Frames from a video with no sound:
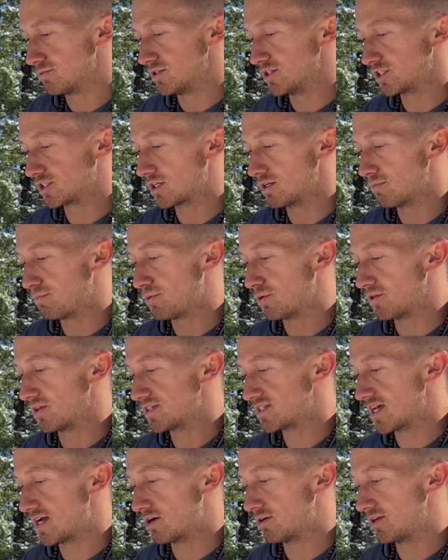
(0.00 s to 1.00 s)
we're just gonna pull
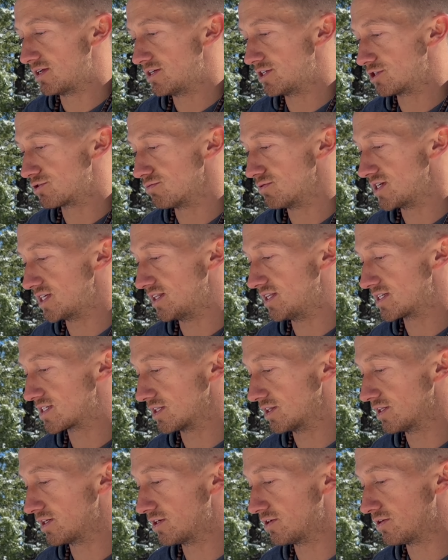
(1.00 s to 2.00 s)
this out and just read this
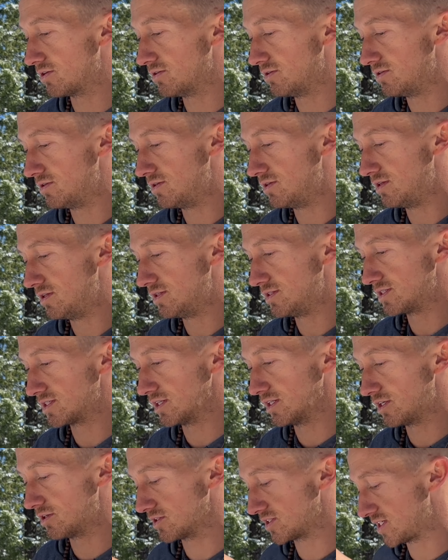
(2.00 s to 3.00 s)
little,
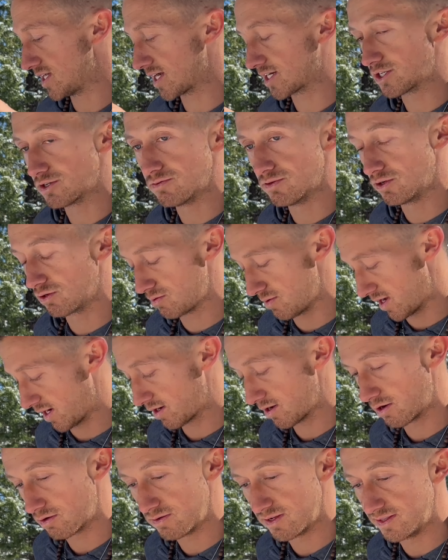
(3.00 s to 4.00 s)
little section real quick.
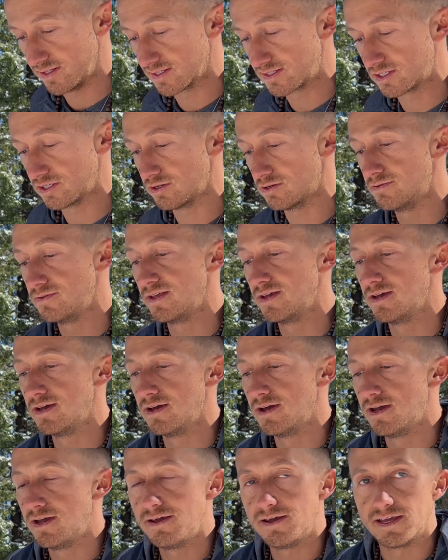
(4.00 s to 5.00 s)
I'll read this to you
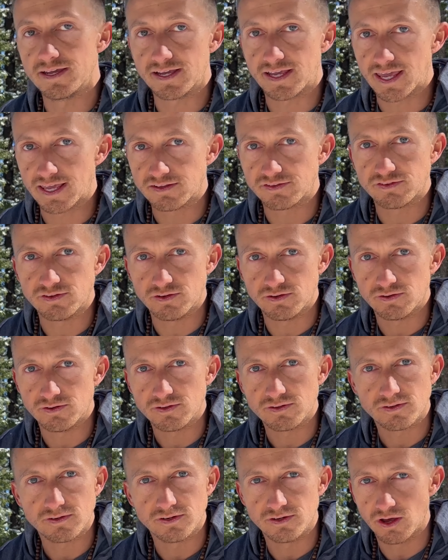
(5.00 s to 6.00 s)
in case you
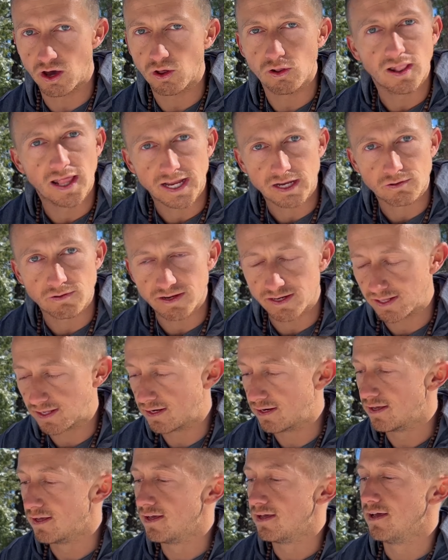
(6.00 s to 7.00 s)
don't like reading.
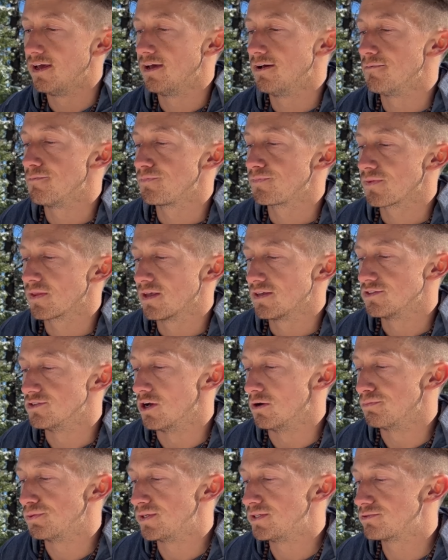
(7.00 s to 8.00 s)

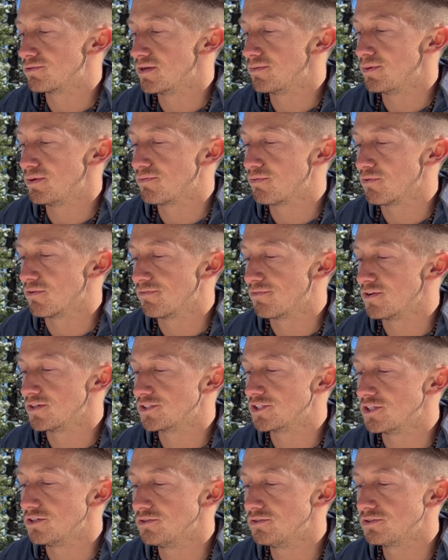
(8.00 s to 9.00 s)
So please read before
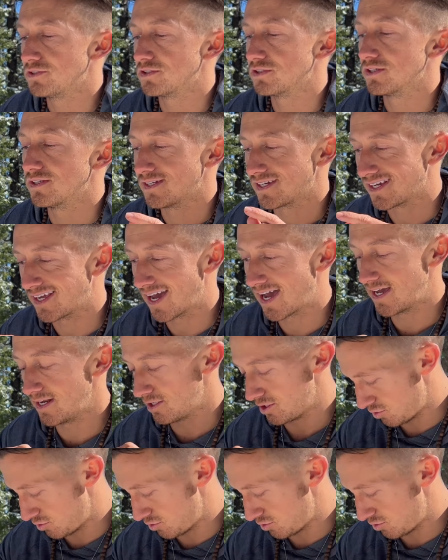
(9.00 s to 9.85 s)
first use, guide